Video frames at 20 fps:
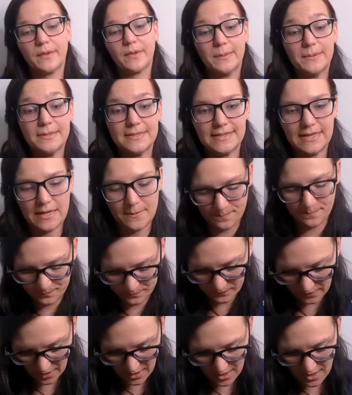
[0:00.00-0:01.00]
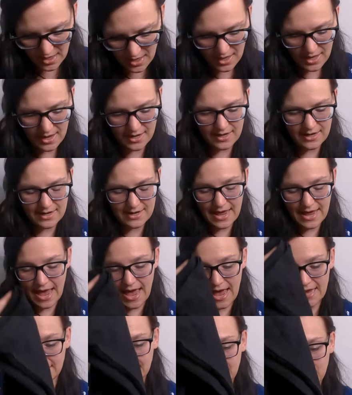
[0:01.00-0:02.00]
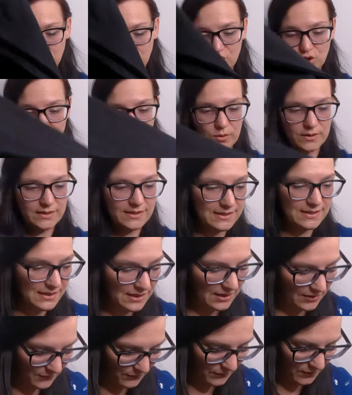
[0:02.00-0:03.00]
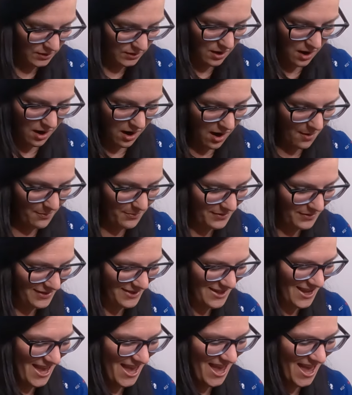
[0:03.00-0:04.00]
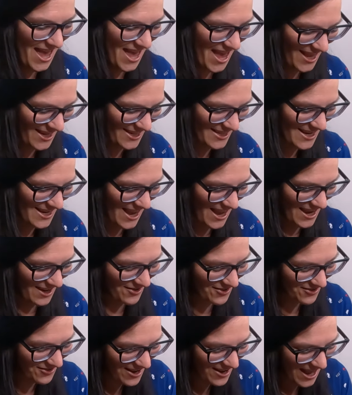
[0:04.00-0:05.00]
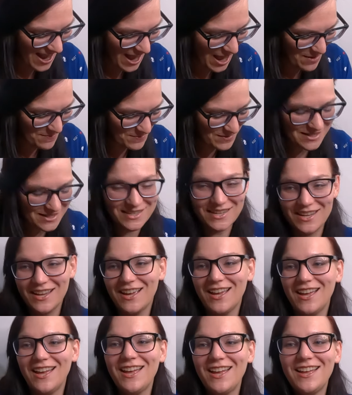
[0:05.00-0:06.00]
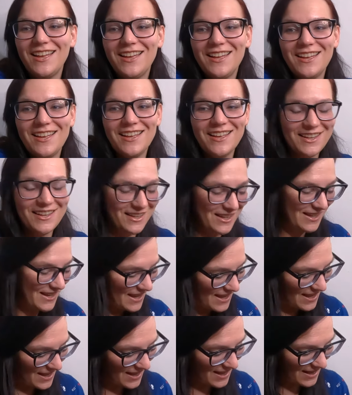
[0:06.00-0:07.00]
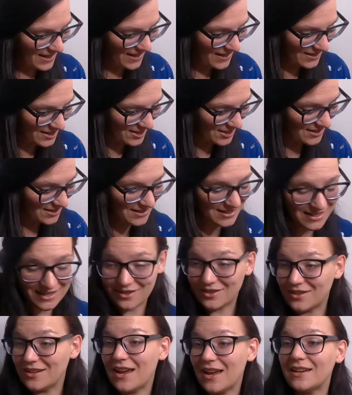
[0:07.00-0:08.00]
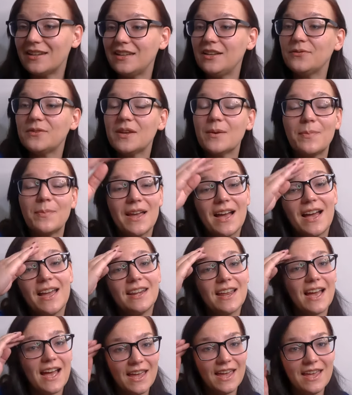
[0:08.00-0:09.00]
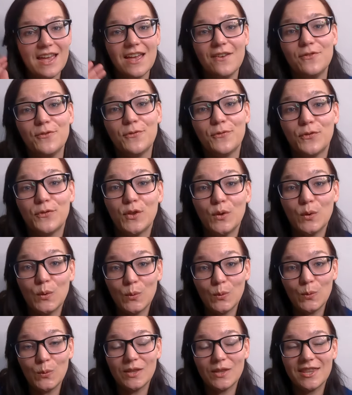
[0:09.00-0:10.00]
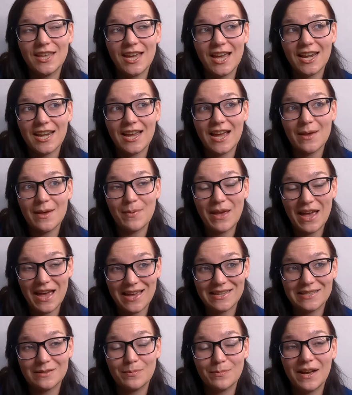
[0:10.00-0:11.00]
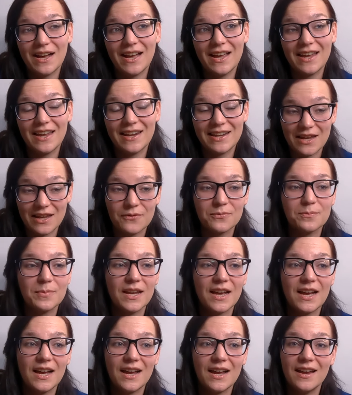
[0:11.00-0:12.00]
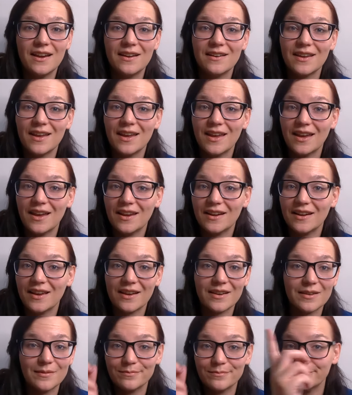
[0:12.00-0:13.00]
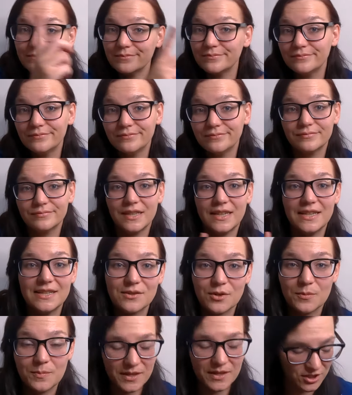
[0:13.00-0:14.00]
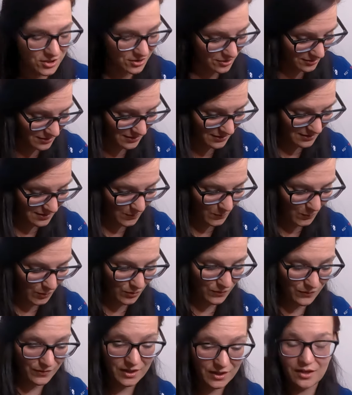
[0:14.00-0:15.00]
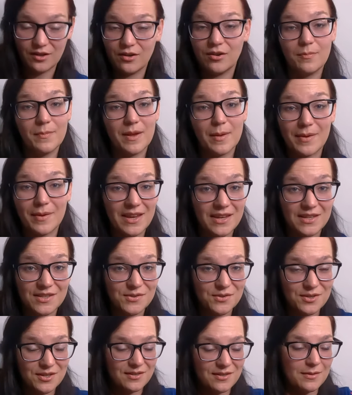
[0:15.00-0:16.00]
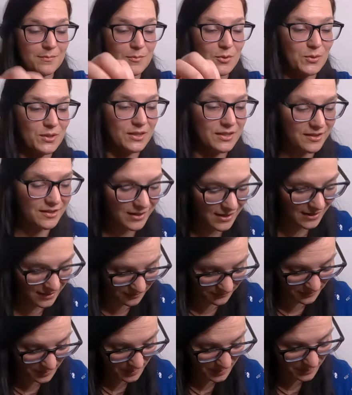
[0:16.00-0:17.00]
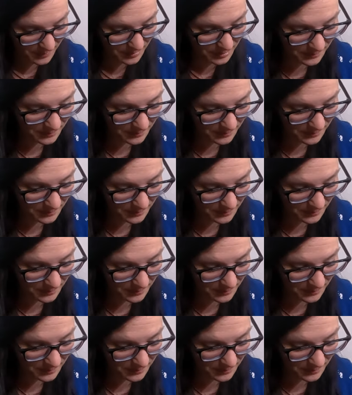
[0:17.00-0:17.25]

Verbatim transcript: I'll see. And then last, short sleeve top that I grabbed. Yeah, I just, I could not leave that behind. I have a few that I passed by and left behind, and I can insert pictures somewhere over here, or maybe I inserted them earlier, I don't remember.